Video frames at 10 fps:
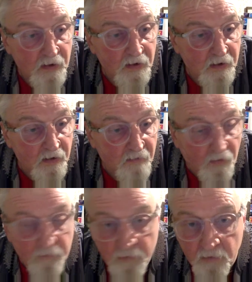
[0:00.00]
her
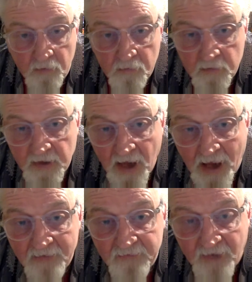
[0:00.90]
own little
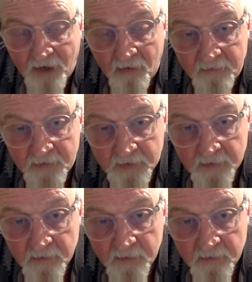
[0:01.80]
cat charity